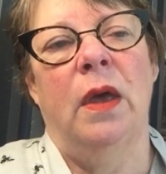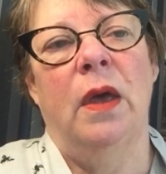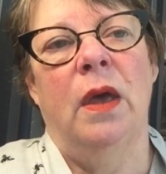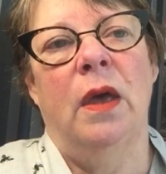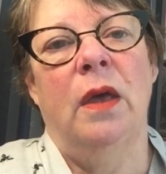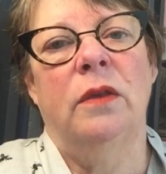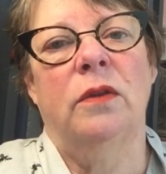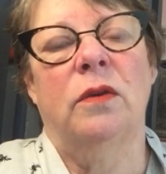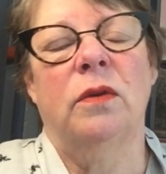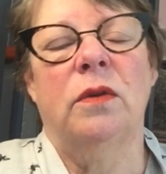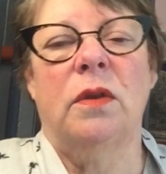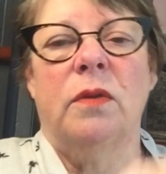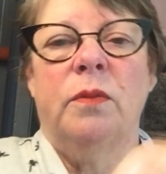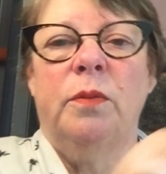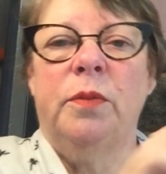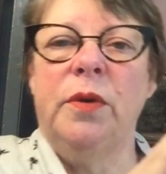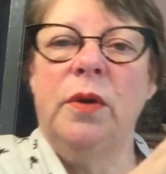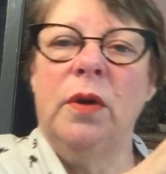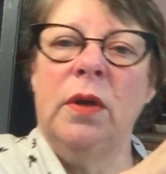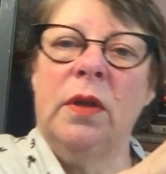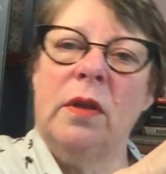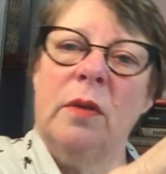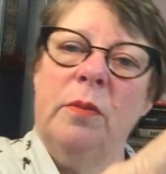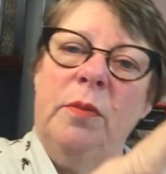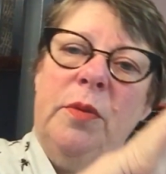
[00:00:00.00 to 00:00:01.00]
so
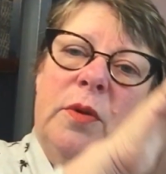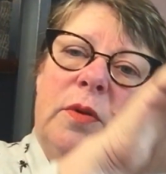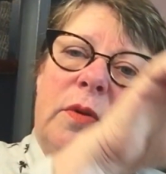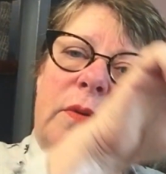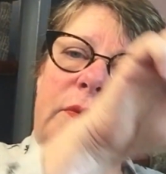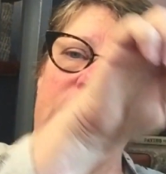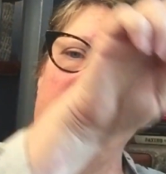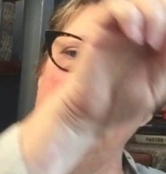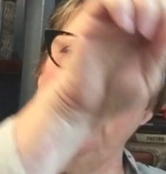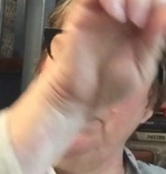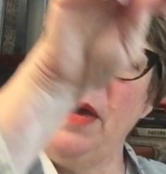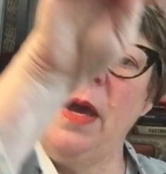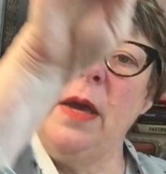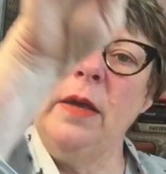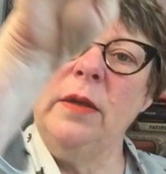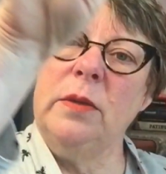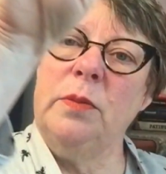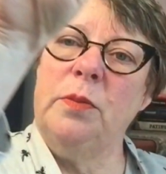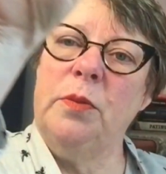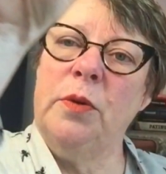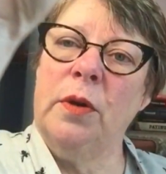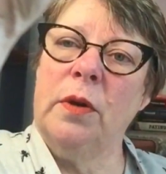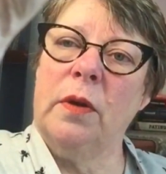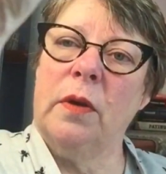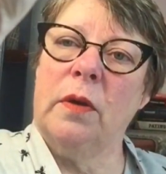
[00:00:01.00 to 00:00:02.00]
it's a beautifully
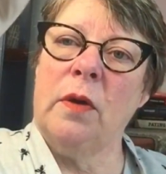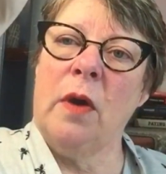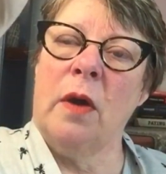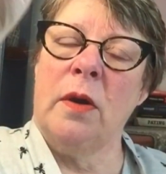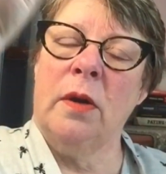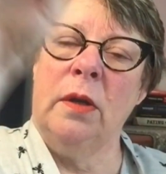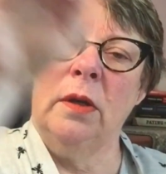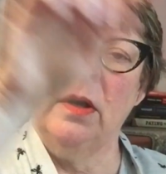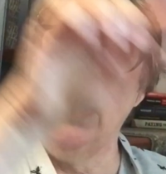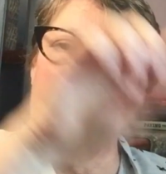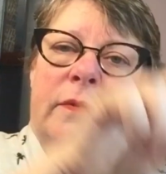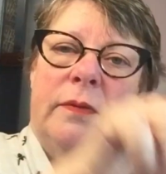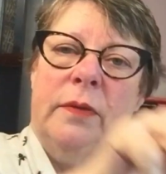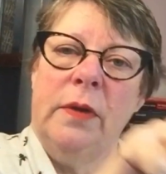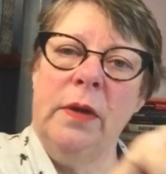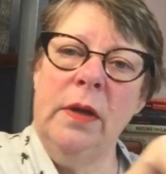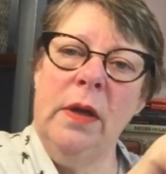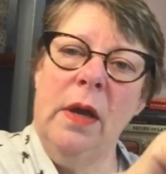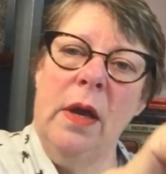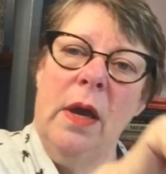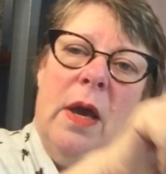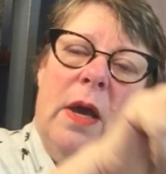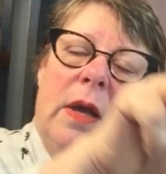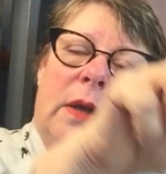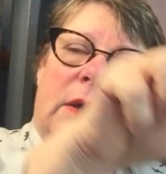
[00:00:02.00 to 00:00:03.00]
paced book. It's got a lovely
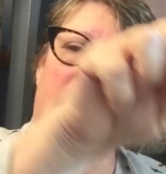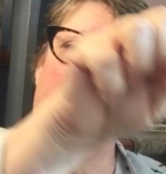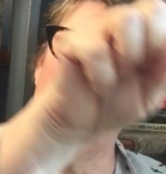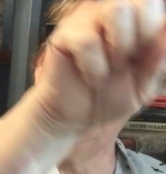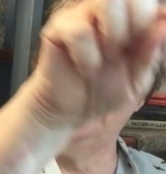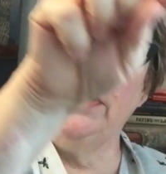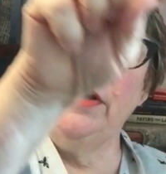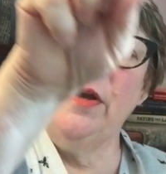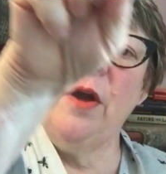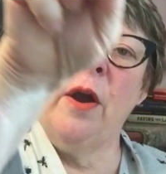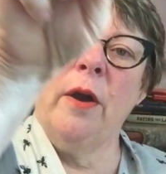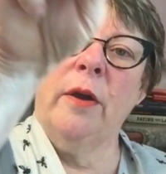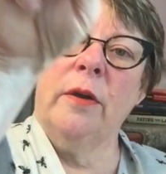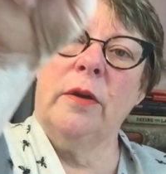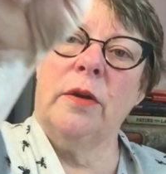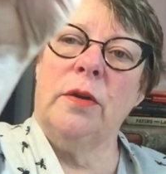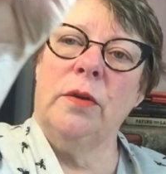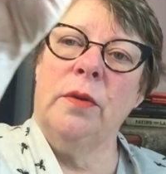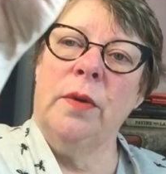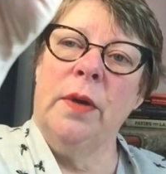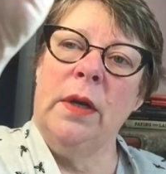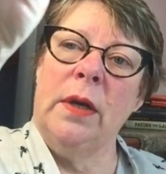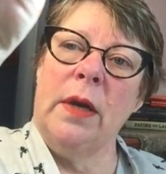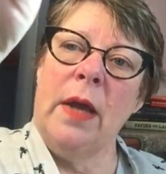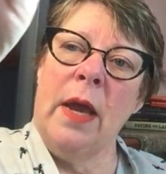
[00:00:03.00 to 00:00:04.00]
arc
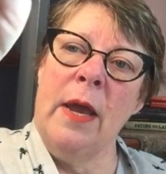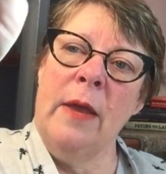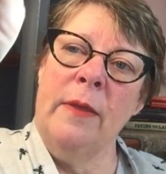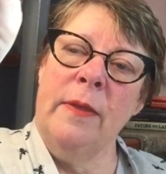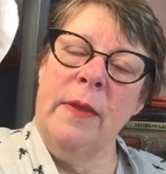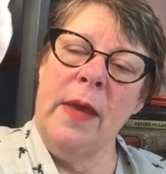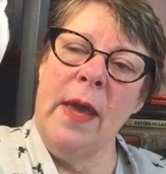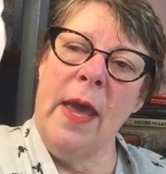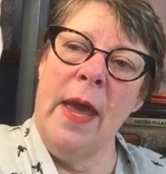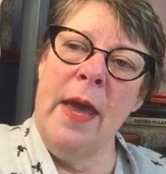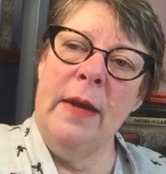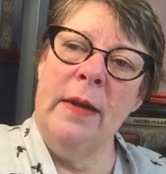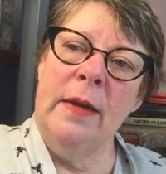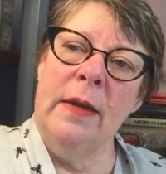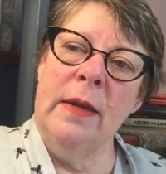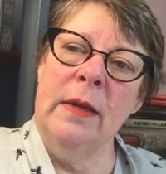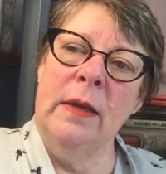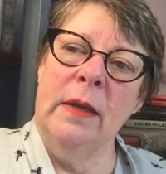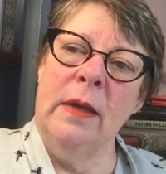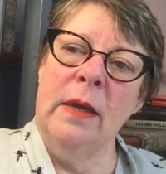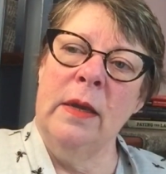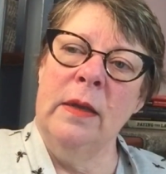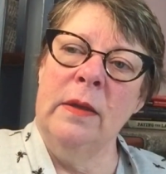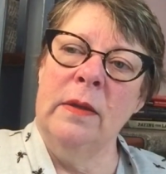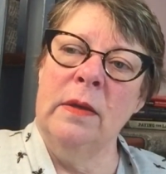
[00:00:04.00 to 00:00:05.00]
to it, and the
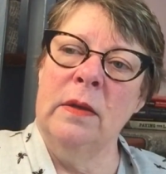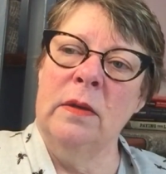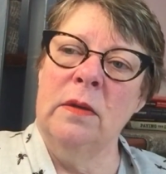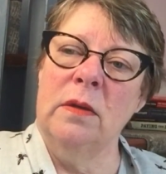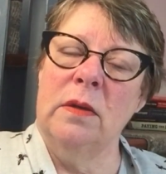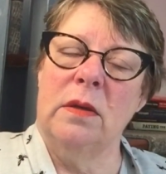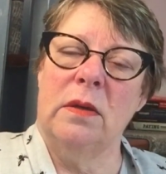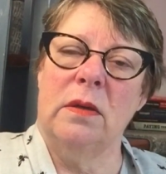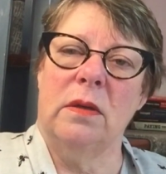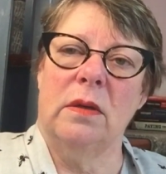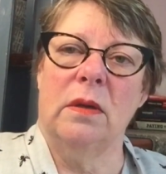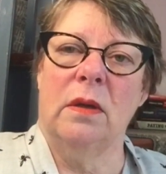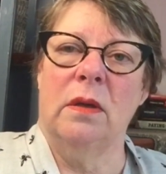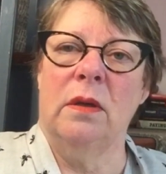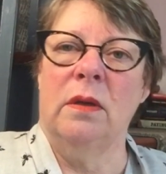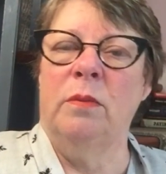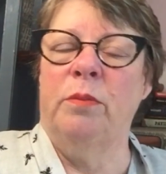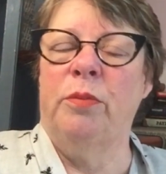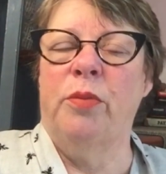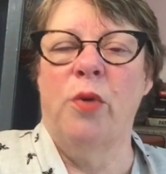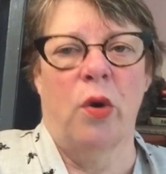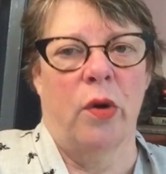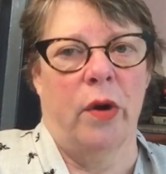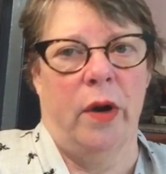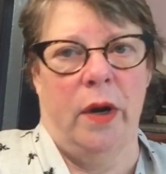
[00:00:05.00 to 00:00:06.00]
ending isn't
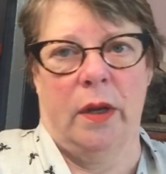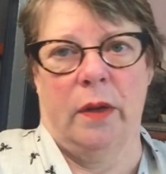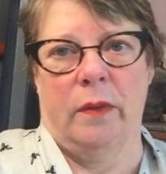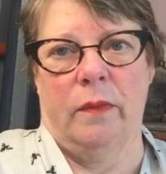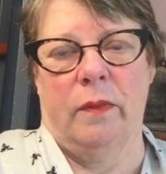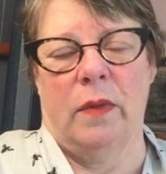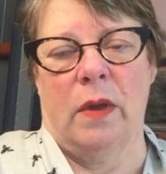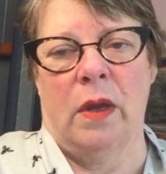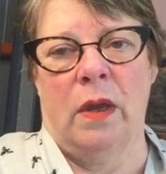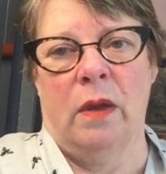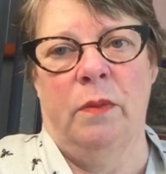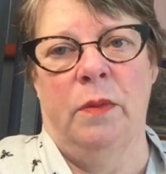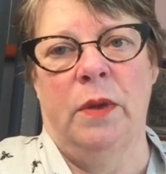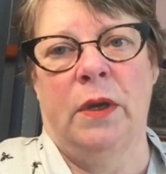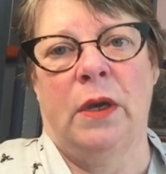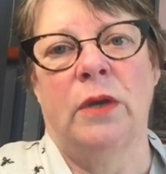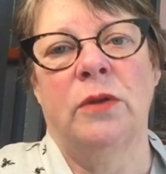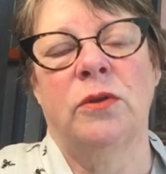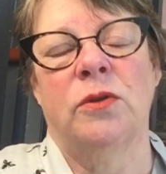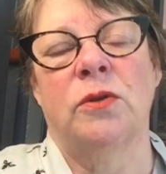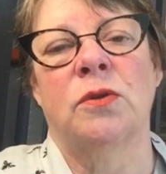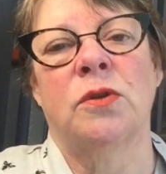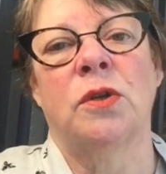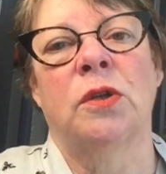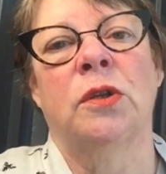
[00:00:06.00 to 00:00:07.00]
boring,
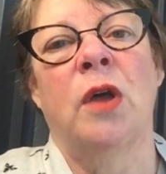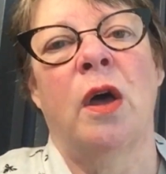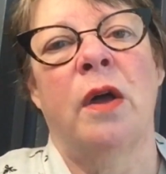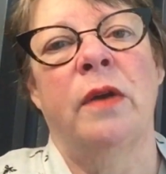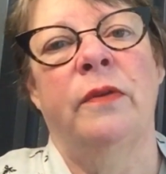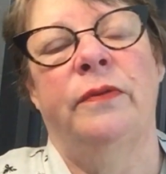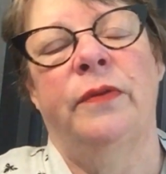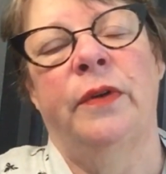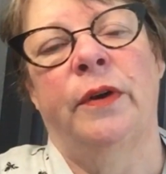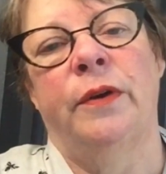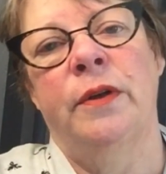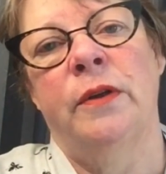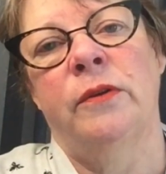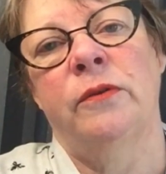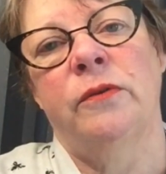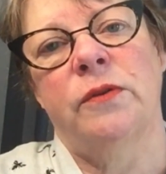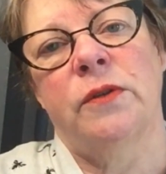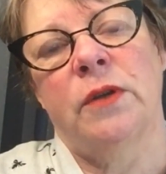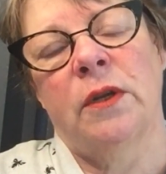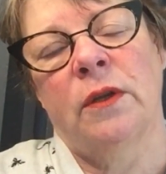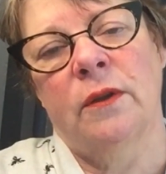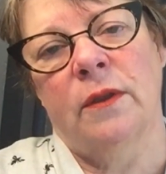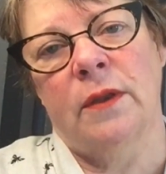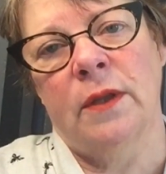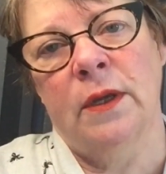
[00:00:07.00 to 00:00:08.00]
because there's a lot of very
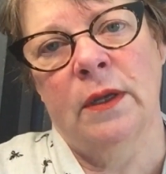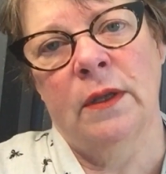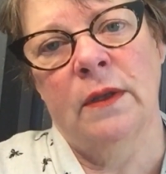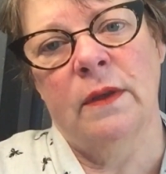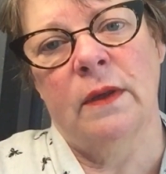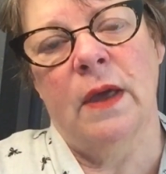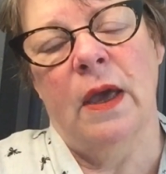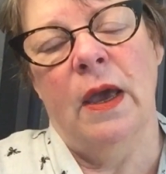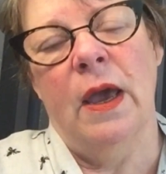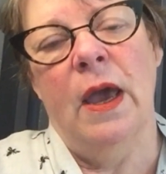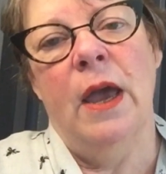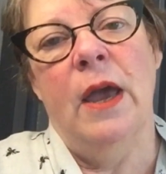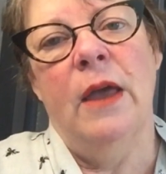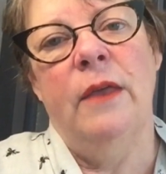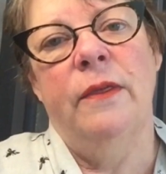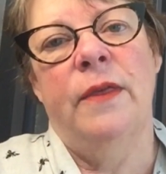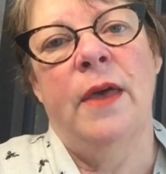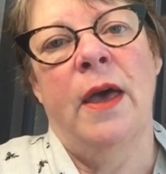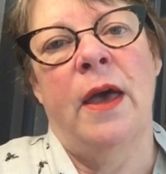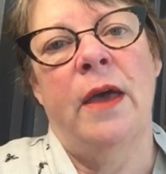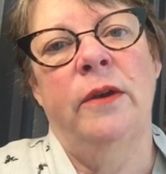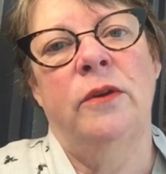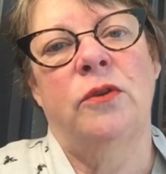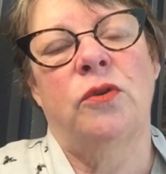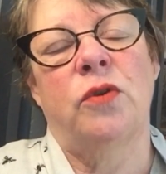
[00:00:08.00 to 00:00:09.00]
interesting things
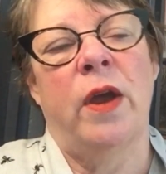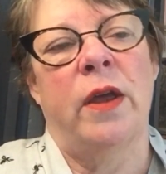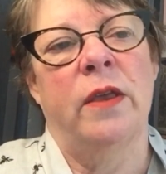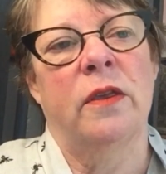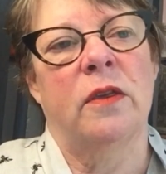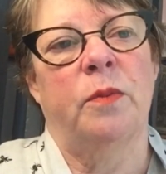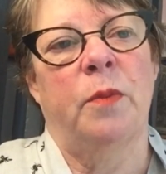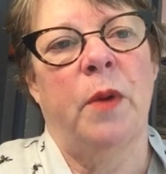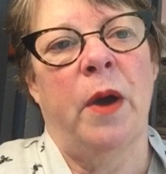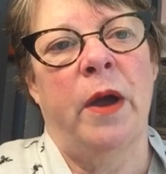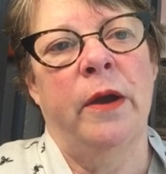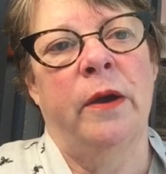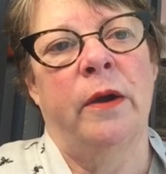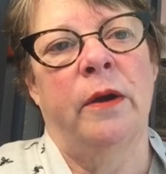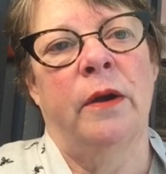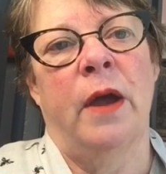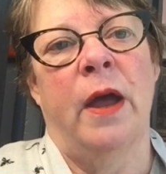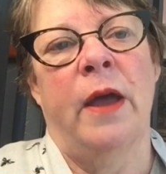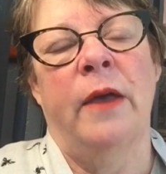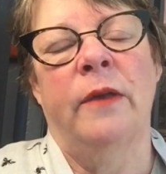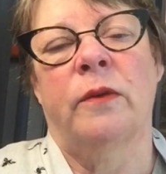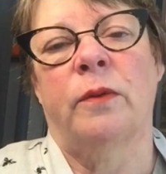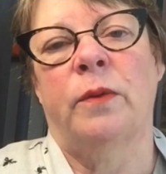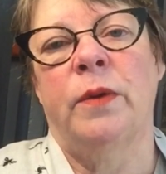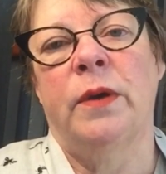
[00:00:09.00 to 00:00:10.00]
that transpire
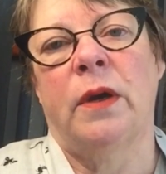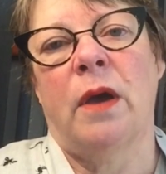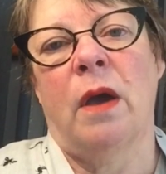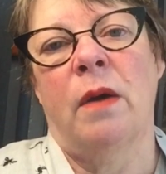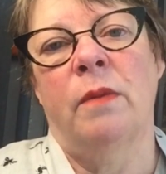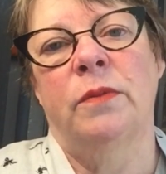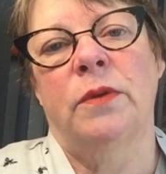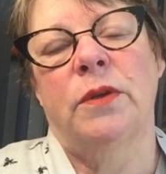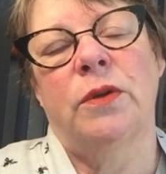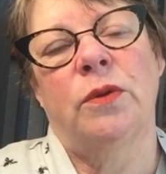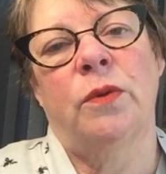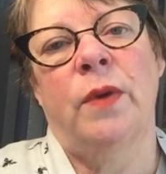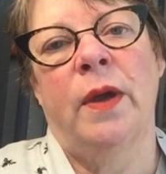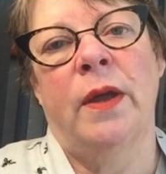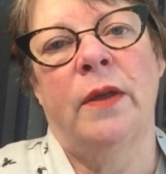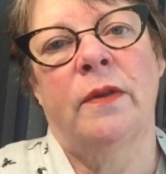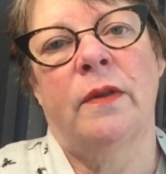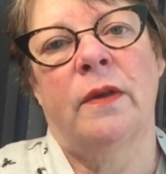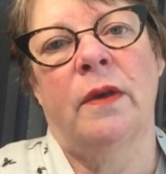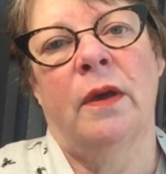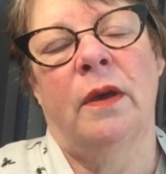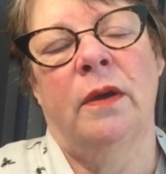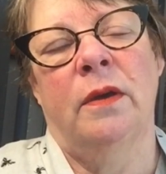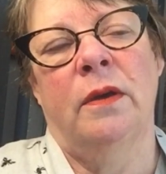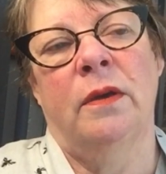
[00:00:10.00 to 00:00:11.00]
as we come to
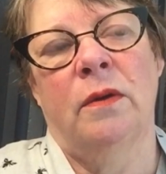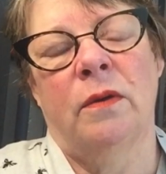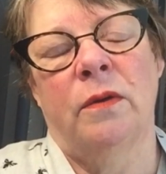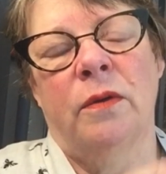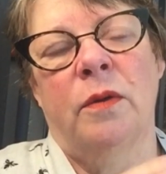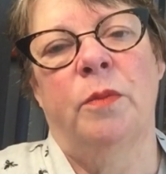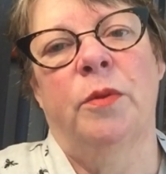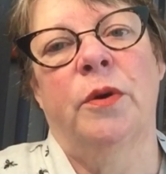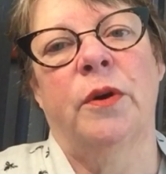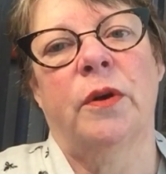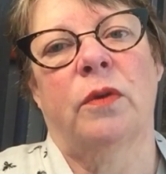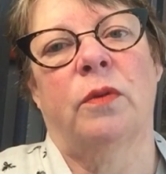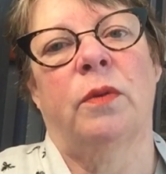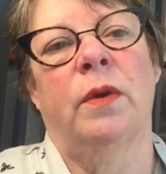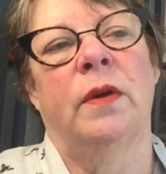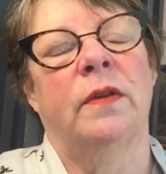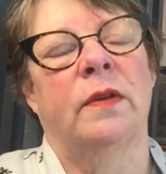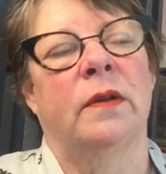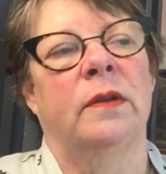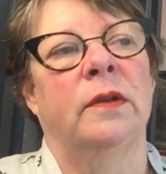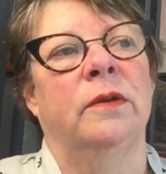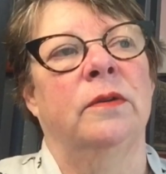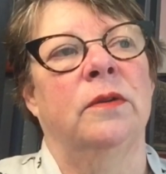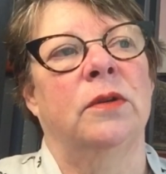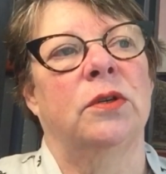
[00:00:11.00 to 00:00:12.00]
the book's
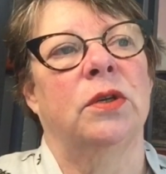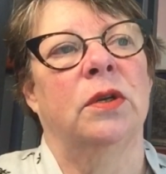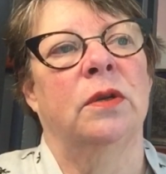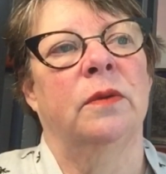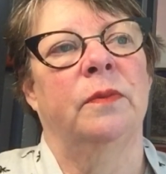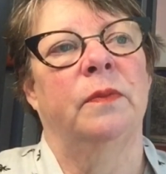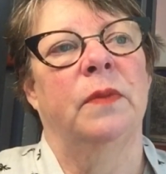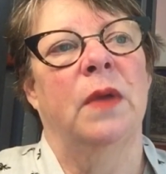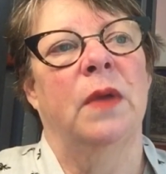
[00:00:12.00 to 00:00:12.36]
resolution.